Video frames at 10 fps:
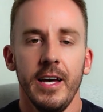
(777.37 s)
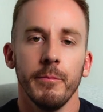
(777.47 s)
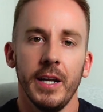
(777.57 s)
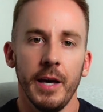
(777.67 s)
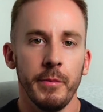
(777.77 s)

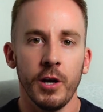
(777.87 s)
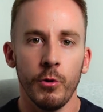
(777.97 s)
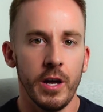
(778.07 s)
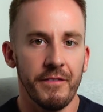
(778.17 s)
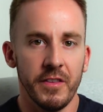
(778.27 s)
But let me know
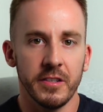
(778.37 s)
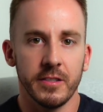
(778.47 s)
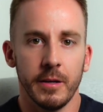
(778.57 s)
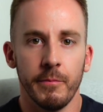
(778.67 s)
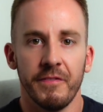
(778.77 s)
if there's
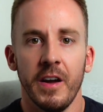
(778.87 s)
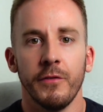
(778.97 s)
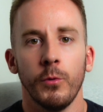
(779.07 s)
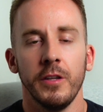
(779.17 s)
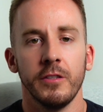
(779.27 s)
some favorite
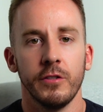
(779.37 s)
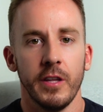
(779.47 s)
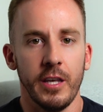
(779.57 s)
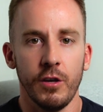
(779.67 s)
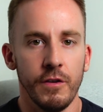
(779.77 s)
ones
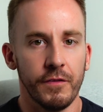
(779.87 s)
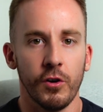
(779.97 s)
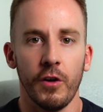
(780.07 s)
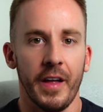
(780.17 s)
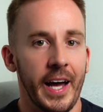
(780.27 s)
that you've
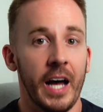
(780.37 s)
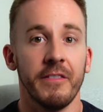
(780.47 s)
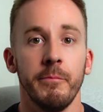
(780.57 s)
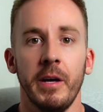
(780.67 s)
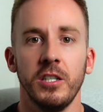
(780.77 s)
got that I
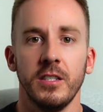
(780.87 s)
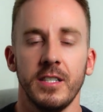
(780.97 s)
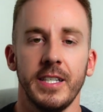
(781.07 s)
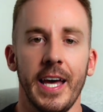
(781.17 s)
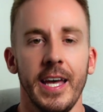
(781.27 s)
haven't mentioned
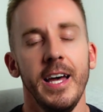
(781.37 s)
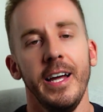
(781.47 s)
today.